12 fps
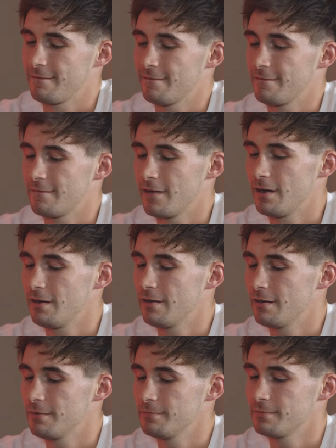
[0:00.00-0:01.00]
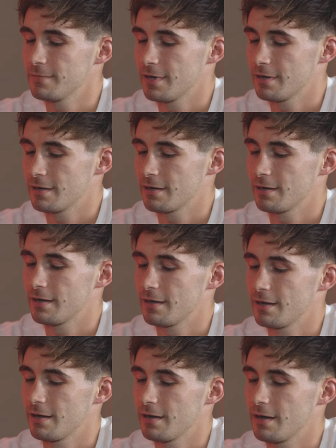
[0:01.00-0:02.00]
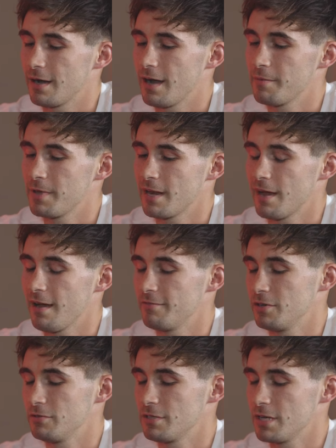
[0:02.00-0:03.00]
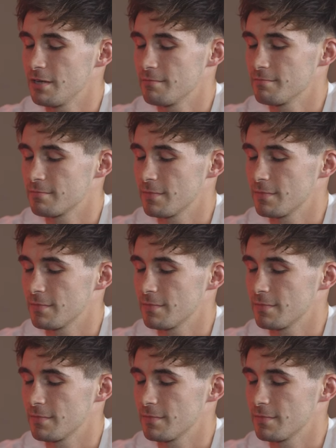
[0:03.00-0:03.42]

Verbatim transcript: Explain that. Um, I mean, I have a new team.